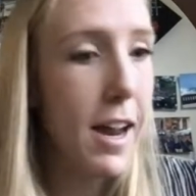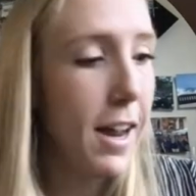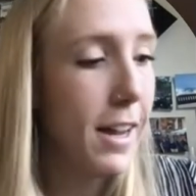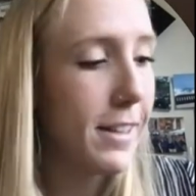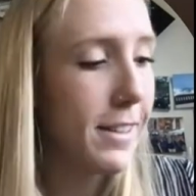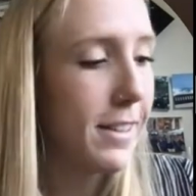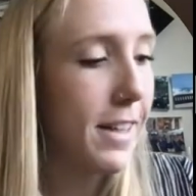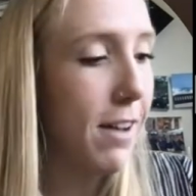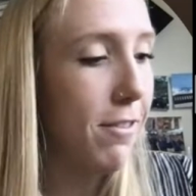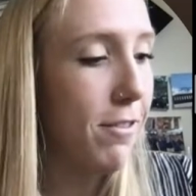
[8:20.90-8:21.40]

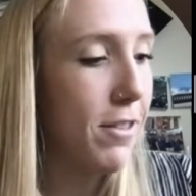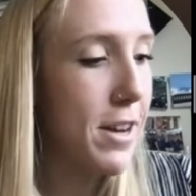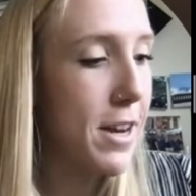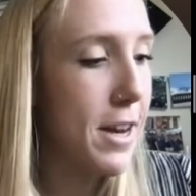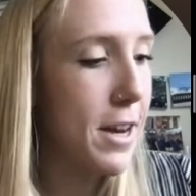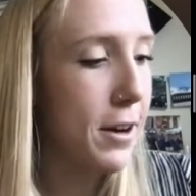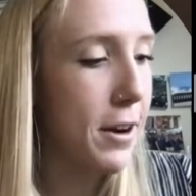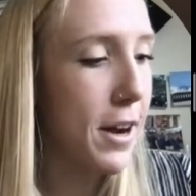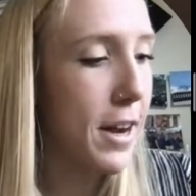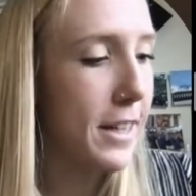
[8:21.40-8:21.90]
70
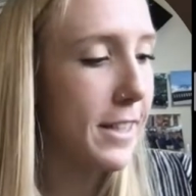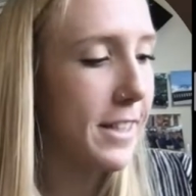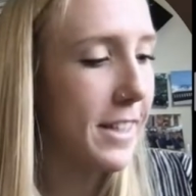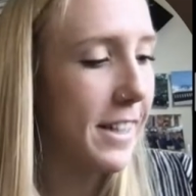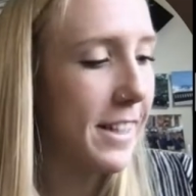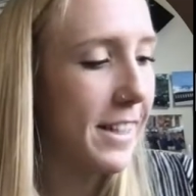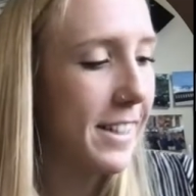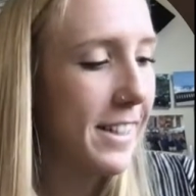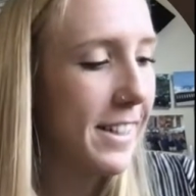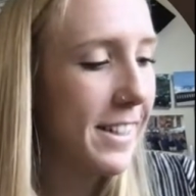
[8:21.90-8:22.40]

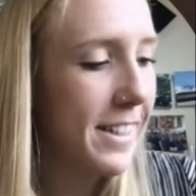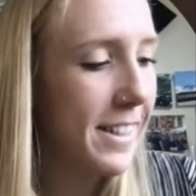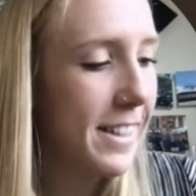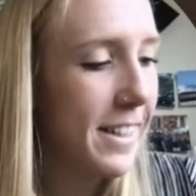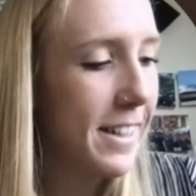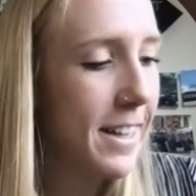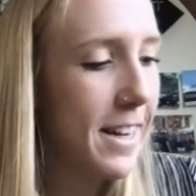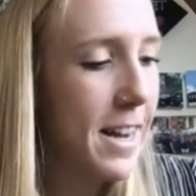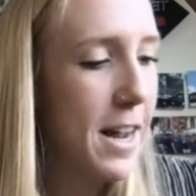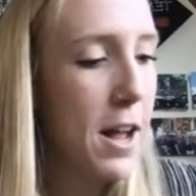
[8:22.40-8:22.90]
degrees,
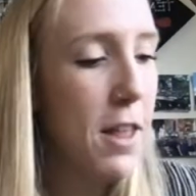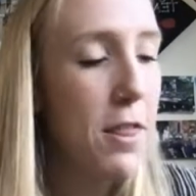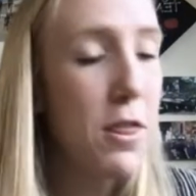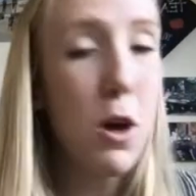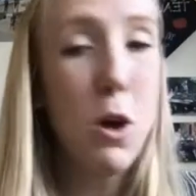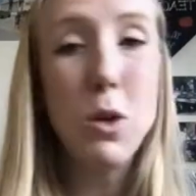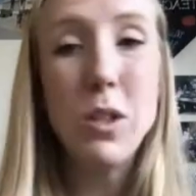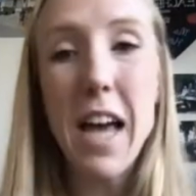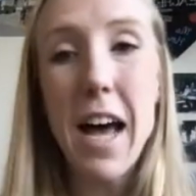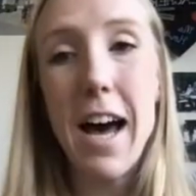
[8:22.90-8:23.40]

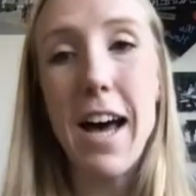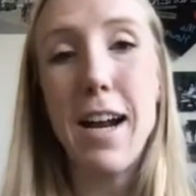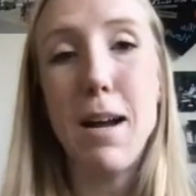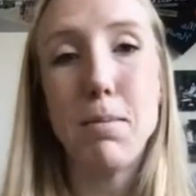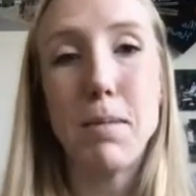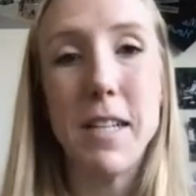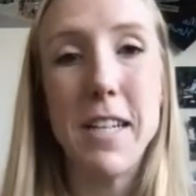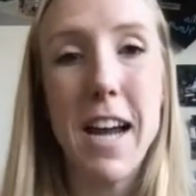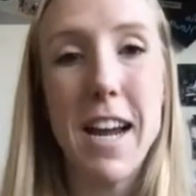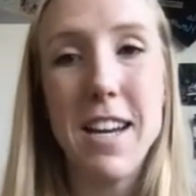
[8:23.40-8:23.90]
those add
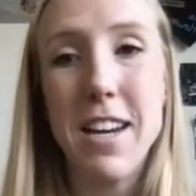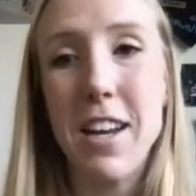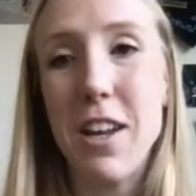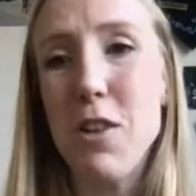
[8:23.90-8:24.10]
up to 90.